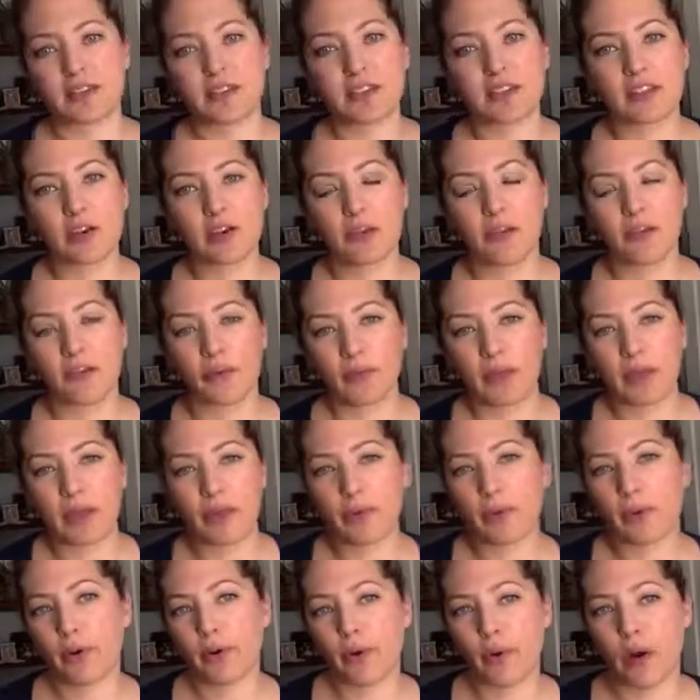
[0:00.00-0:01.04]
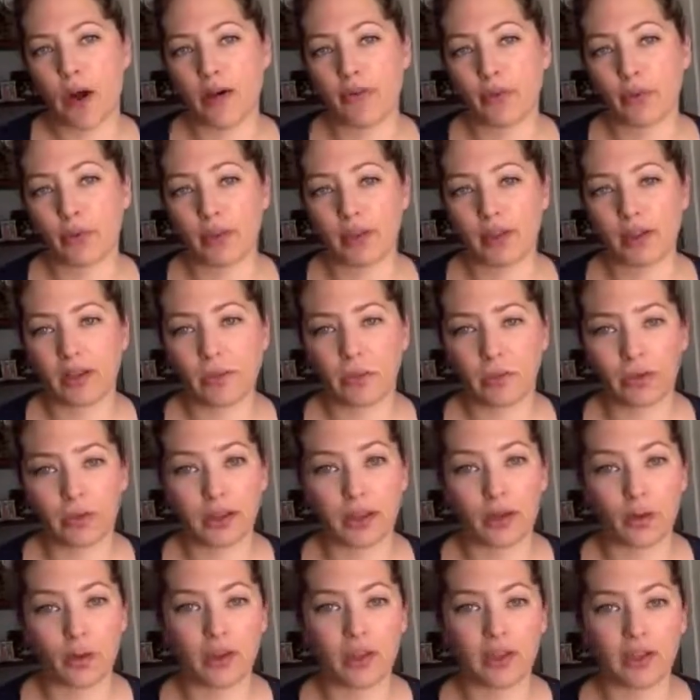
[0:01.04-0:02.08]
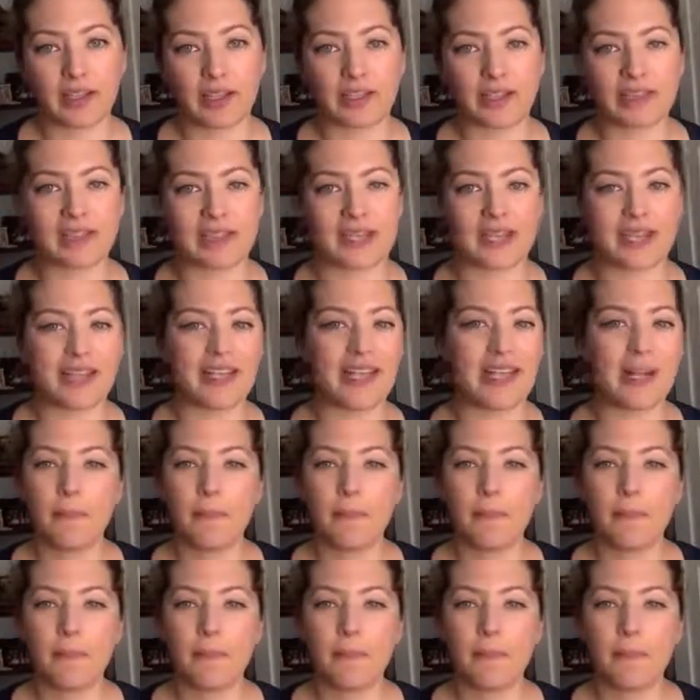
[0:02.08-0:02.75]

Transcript: So for people who have really, really oily skin,